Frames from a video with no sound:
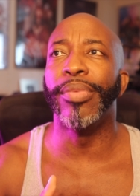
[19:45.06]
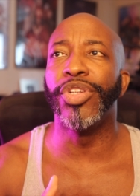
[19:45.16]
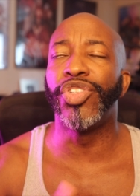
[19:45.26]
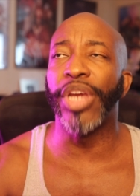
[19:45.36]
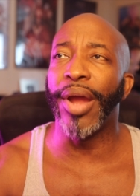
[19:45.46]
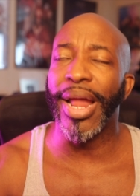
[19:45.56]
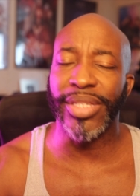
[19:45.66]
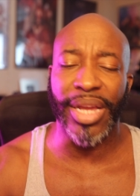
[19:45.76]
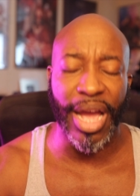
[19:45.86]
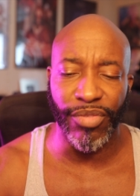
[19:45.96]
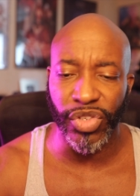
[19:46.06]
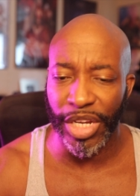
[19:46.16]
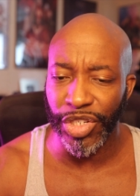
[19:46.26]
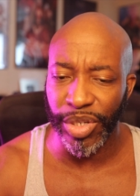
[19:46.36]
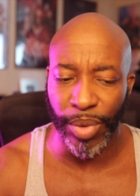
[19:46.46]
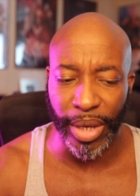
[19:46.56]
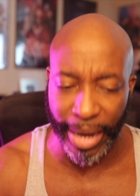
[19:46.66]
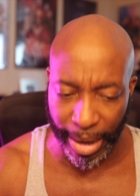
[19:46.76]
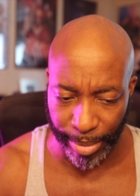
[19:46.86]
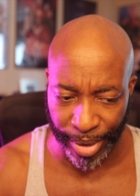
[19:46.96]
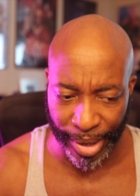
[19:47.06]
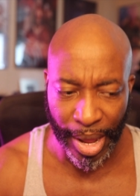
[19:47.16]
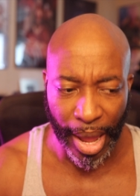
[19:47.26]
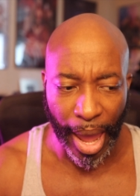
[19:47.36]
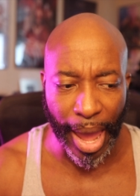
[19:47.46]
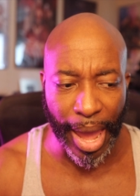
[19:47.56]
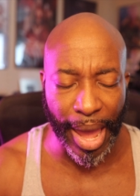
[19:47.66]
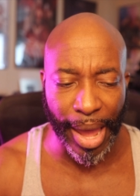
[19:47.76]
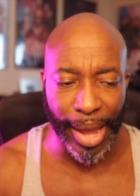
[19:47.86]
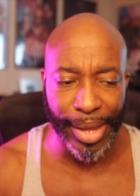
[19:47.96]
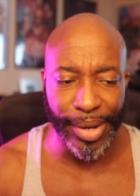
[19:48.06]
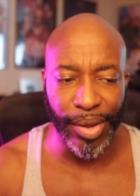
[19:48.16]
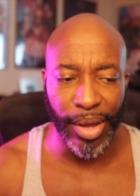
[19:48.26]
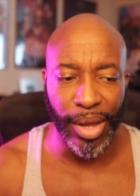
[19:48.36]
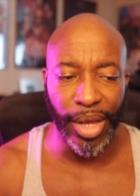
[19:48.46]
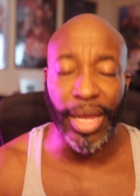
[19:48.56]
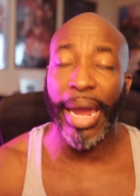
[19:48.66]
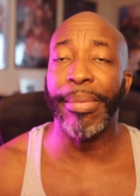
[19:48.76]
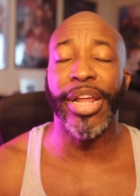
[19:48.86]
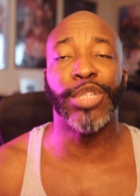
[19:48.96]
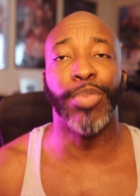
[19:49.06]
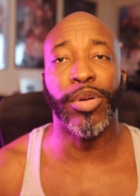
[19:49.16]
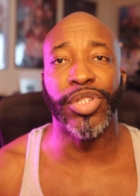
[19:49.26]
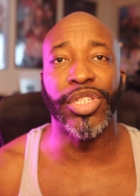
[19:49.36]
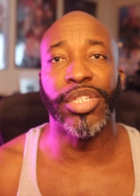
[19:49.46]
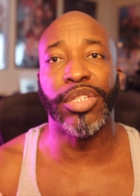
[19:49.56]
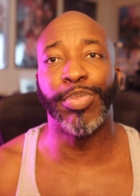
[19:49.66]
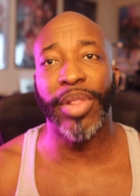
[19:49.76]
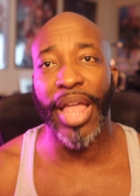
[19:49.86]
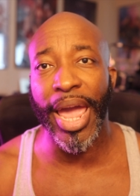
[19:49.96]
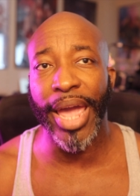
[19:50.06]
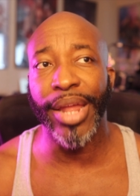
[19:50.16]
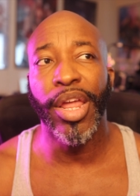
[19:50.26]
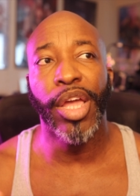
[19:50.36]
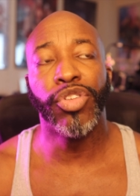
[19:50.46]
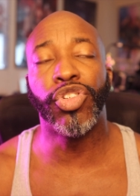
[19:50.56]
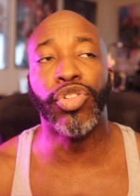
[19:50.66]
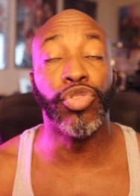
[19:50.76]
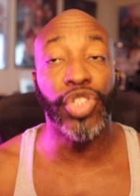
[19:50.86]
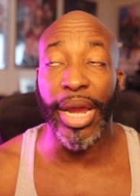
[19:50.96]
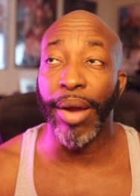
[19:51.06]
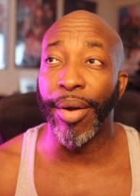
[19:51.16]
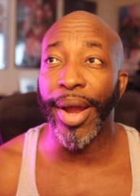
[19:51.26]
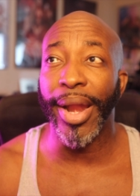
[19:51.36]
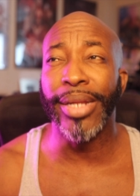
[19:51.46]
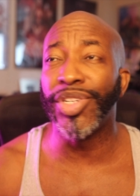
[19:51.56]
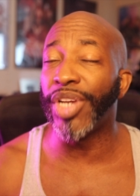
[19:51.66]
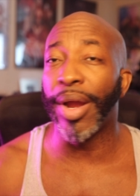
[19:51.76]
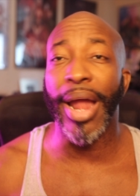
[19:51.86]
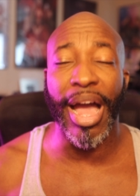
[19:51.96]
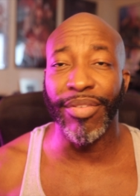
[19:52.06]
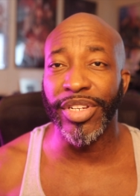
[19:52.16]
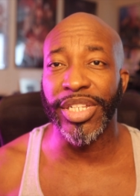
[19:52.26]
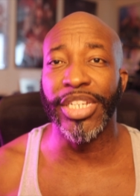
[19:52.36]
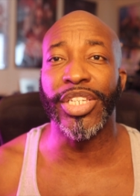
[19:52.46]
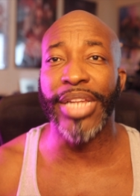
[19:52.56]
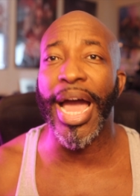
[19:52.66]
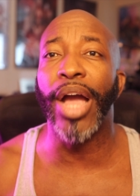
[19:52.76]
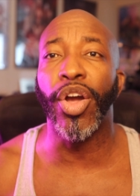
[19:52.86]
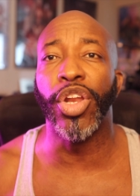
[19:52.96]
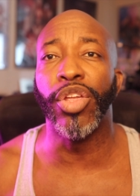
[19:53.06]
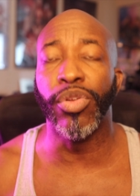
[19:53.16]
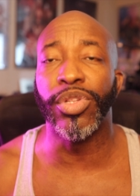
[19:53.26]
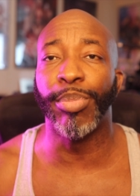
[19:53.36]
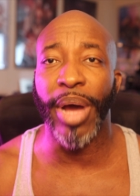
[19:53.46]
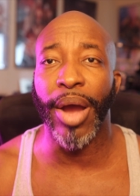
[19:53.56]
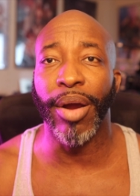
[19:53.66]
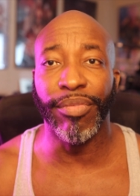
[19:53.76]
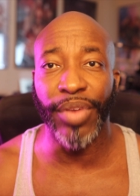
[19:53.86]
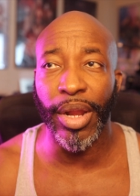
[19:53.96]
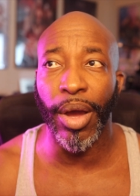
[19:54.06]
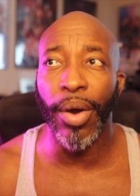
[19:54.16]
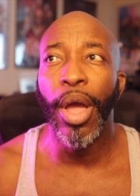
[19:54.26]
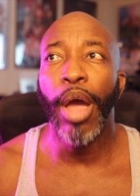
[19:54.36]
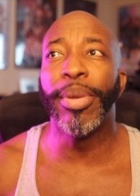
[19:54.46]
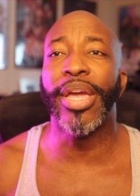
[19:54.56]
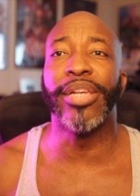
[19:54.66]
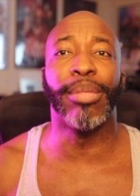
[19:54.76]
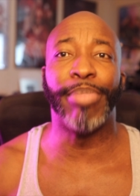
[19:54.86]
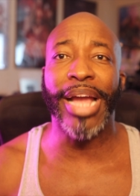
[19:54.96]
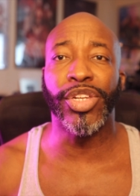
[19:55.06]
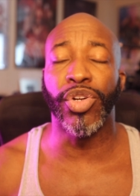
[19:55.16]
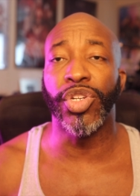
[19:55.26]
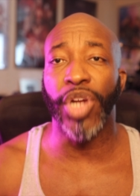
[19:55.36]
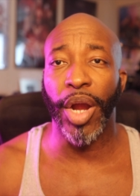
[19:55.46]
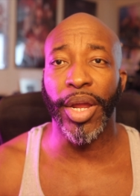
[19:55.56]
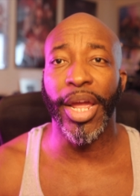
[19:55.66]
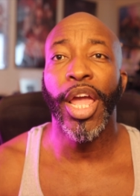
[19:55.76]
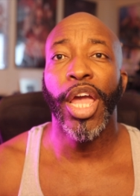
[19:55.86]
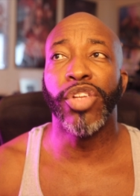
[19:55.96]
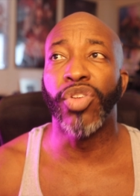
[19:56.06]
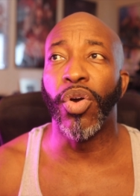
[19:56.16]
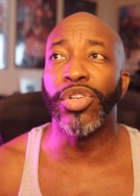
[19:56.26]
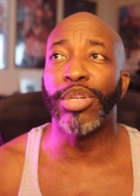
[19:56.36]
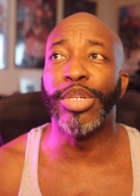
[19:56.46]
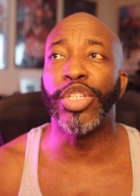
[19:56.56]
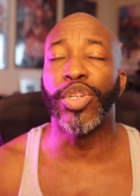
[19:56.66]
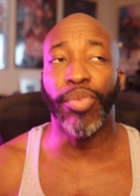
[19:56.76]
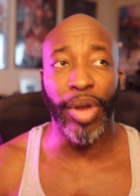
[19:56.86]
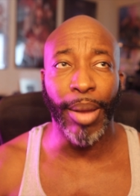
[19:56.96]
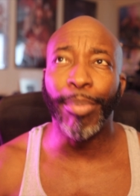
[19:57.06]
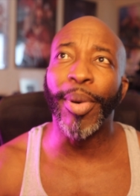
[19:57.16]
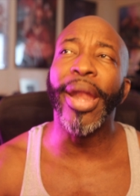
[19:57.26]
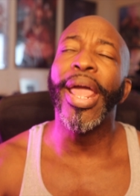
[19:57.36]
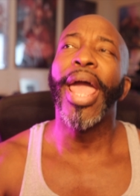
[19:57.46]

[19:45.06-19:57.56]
Jared has a conversation with Cameron, and Cameron exposes his plan to Jared, and Jared obviously is not going to use the power of veto because the backdoor target is going to be Cirie. But